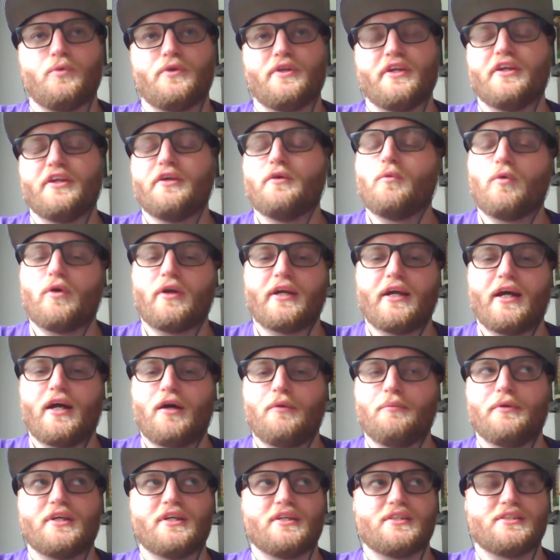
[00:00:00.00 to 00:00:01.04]
didn't work
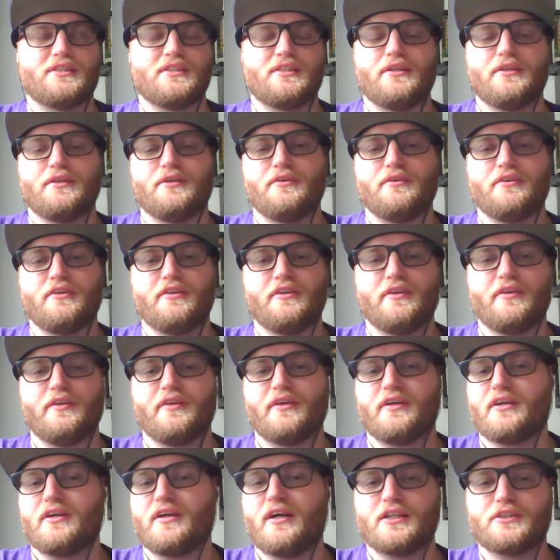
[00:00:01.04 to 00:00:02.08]
out because the
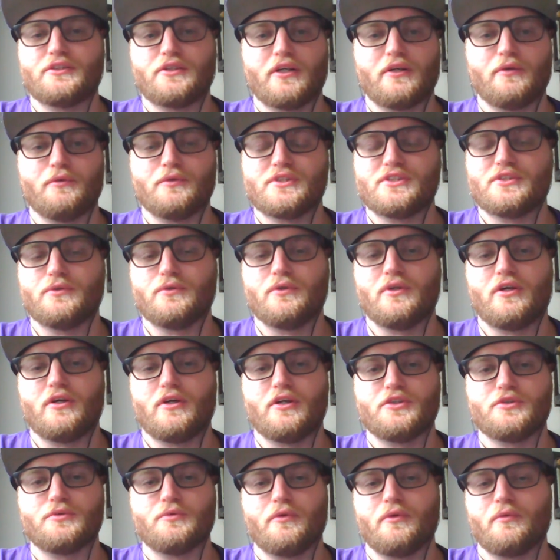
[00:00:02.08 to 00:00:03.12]
contract was too
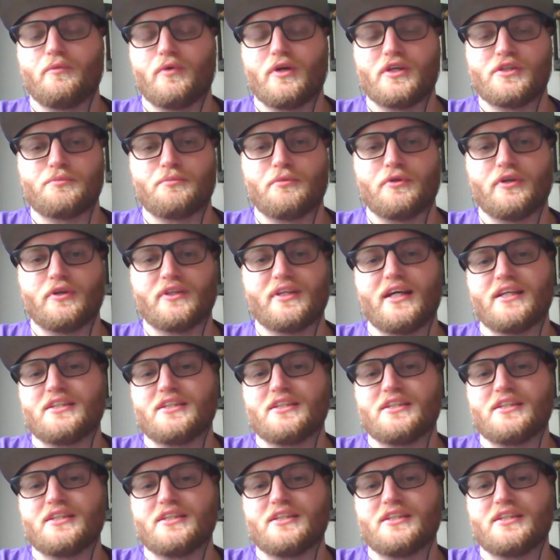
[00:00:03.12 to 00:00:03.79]
large with Westbrook.